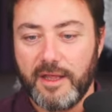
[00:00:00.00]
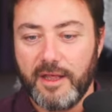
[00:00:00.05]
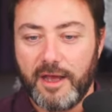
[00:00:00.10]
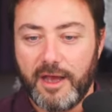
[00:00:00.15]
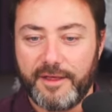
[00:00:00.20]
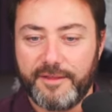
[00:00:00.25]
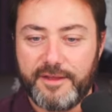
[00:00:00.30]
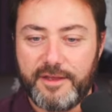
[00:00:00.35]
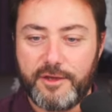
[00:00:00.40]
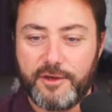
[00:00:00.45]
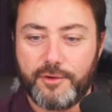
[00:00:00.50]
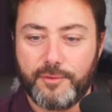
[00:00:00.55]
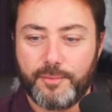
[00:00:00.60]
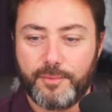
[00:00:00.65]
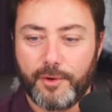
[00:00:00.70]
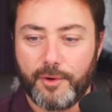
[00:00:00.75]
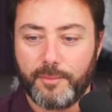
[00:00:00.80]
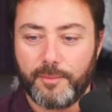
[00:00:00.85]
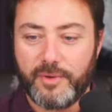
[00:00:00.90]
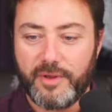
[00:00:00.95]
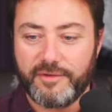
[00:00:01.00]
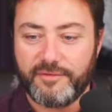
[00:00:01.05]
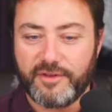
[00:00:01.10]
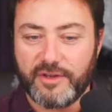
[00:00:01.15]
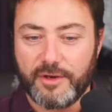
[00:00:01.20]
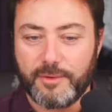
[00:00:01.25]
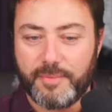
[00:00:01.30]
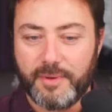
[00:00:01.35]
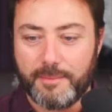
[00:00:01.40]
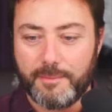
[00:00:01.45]
I think you could probably have done
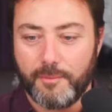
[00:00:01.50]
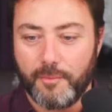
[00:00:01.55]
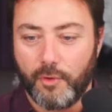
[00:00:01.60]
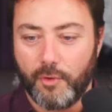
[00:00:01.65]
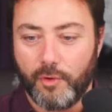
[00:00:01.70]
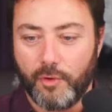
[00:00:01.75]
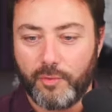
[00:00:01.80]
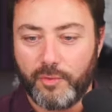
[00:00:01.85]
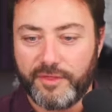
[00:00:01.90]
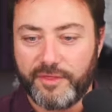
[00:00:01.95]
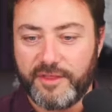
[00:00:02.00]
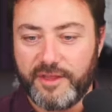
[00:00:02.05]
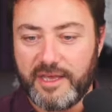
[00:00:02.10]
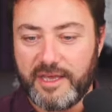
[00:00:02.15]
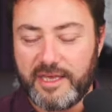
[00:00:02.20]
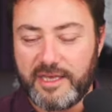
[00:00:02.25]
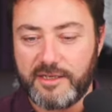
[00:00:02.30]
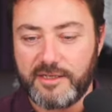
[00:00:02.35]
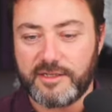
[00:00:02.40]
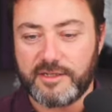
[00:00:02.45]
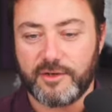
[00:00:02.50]
a bit more with these.